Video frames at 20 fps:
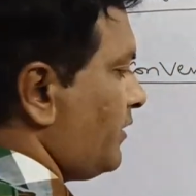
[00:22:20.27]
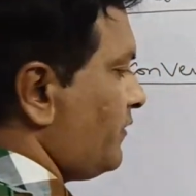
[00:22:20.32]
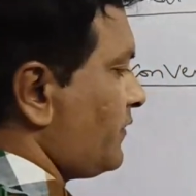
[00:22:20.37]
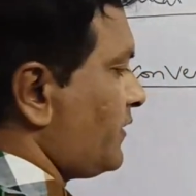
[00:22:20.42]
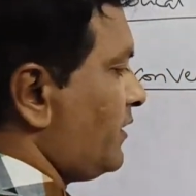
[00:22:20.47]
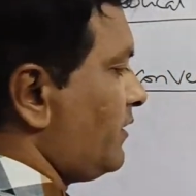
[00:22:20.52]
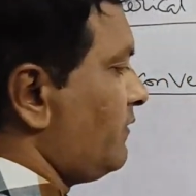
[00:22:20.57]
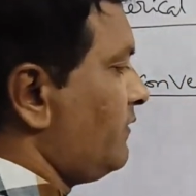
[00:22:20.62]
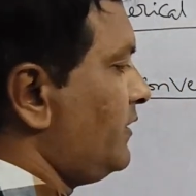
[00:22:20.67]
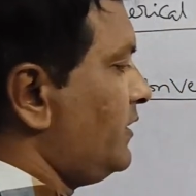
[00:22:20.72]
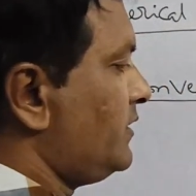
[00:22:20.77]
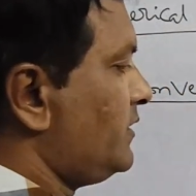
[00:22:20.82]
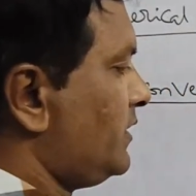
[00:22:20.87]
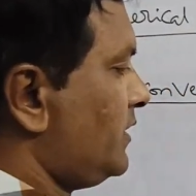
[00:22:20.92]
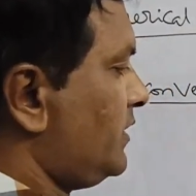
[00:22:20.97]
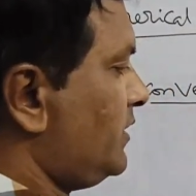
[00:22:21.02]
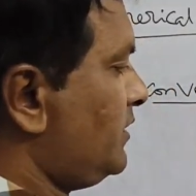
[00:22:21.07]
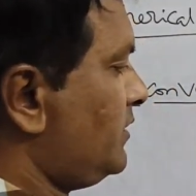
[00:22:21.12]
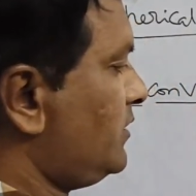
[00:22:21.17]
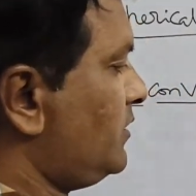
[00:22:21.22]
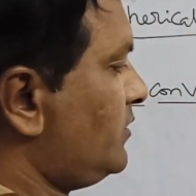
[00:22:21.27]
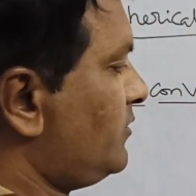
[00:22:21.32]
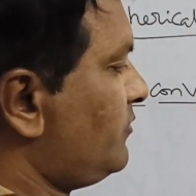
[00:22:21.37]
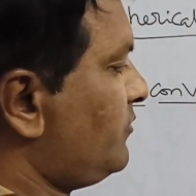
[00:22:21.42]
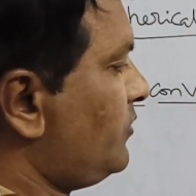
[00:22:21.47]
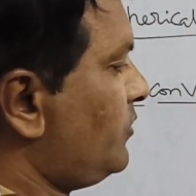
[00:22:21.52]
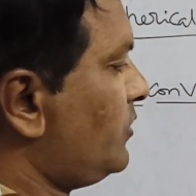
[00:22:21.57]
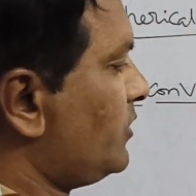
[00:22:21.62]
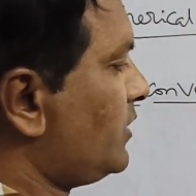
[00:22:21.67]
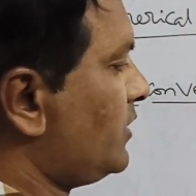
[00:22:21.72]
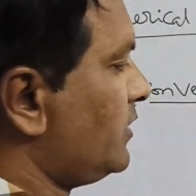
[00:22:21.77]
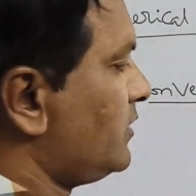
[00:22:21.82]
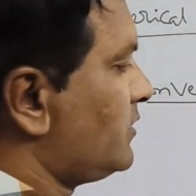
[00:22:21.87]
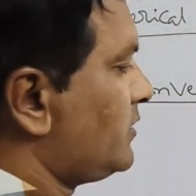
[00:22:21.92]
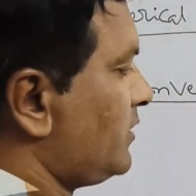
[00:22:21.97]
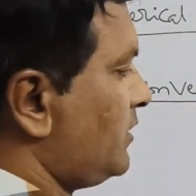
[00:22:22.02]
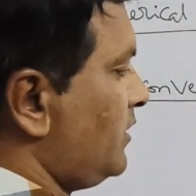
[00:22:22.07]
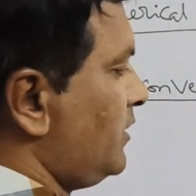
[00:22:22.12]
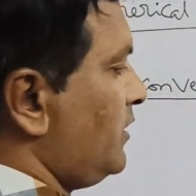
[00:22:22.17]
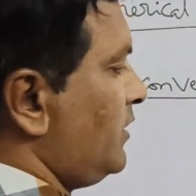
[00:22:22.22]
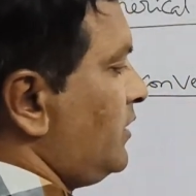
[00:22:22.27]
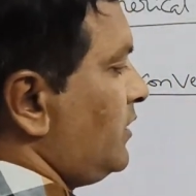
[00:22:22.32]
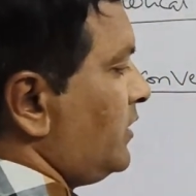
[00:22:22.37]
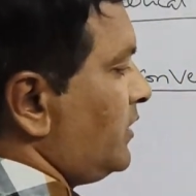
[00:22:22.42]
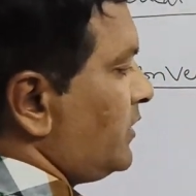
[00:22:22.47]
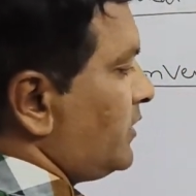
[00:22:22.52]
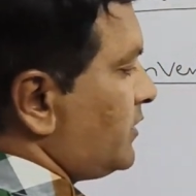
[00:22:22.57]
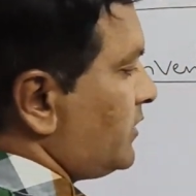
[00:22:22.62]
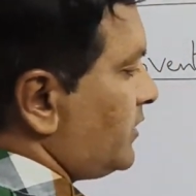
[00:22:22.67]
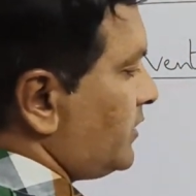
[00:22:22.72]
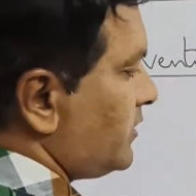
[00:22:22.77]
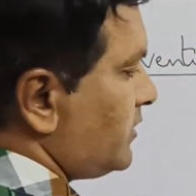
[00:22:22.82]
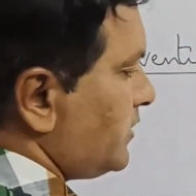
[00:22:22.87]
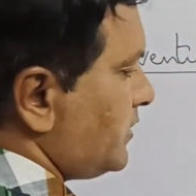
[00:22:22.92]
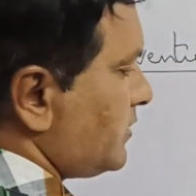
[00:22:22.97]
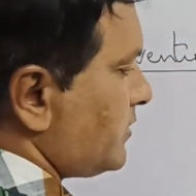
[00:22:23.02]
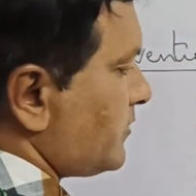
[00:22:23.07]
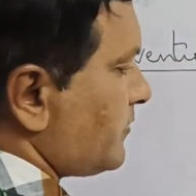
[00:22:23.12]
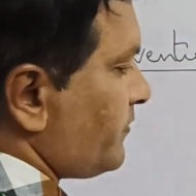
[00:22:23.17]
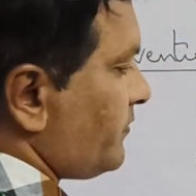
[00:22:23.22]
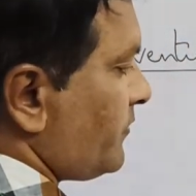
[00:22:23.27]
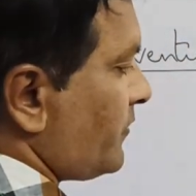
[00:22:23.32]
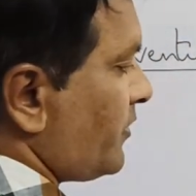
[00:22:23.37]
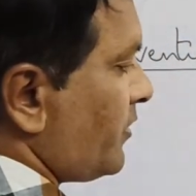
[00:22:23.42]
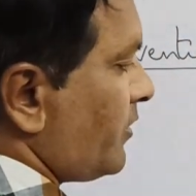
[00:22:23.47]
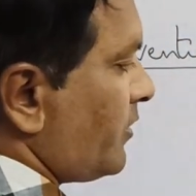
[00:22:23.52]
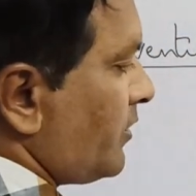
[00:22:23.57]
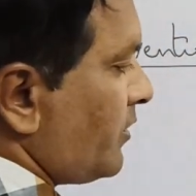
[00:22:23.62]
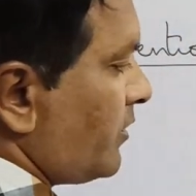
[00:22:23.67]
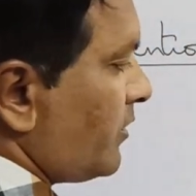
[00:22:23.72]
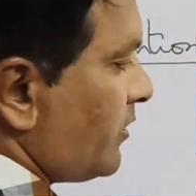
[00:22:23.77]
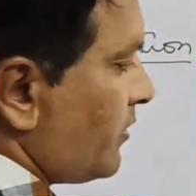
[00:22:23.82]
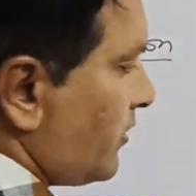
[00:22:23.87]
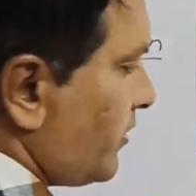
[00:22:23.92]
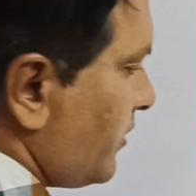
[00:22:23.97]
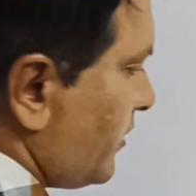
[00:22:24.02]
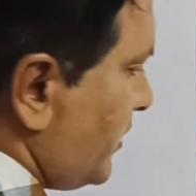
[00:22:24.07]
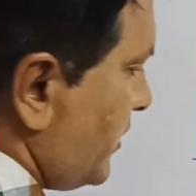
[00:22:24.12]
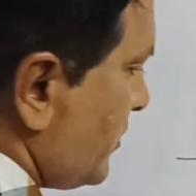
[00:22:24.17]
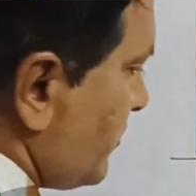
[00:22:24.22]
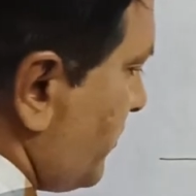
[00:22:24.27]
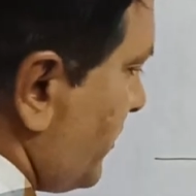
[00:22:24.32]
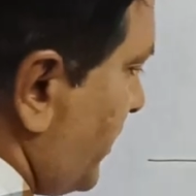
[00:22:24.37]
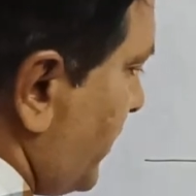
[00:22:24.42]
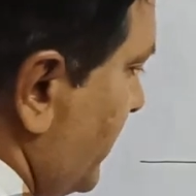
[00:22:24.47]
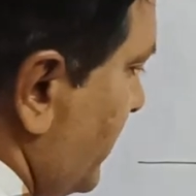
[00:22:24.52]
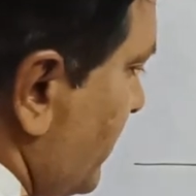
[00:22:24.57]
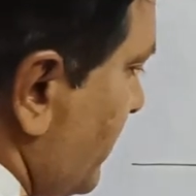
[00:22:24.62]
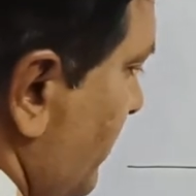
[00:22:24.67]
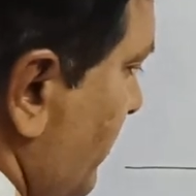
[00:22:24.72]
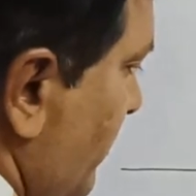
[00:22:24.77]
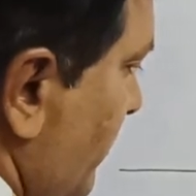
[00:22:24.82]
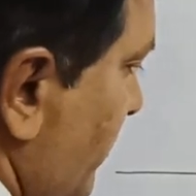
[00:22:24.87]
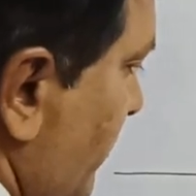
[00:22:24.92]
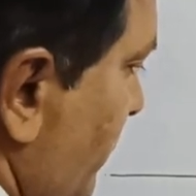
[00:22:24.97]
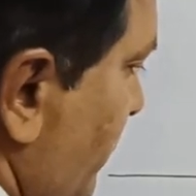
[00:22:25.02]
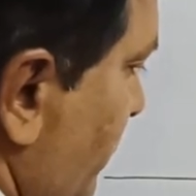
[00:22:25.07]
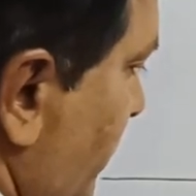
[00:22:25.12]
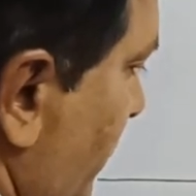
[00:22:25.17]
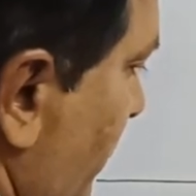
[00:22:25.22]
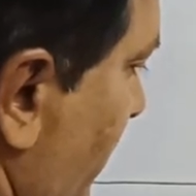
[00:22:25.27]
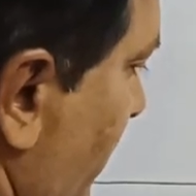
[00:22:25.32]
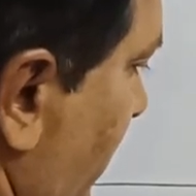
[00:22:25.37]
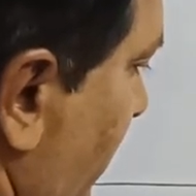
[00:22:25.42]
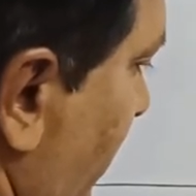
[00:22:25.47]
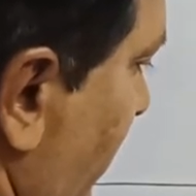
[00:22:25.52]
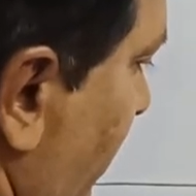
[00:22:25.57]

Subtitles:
of curvature, this is focus, this one is focal